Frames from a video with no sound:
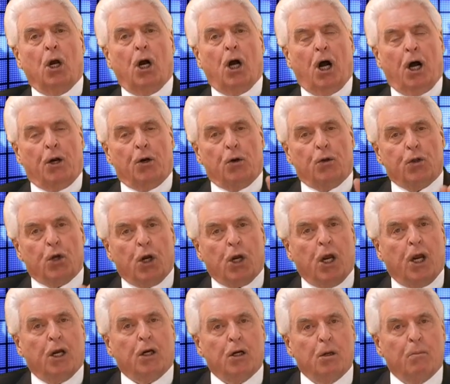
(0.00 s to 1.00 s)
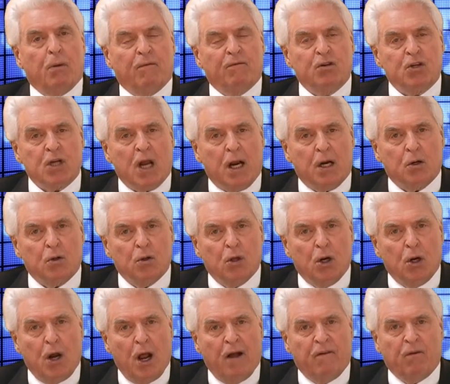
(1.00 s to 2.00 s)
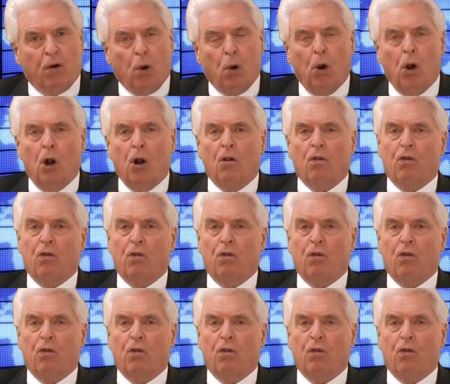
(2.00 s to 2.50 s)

under the kingdom of Satan the devil,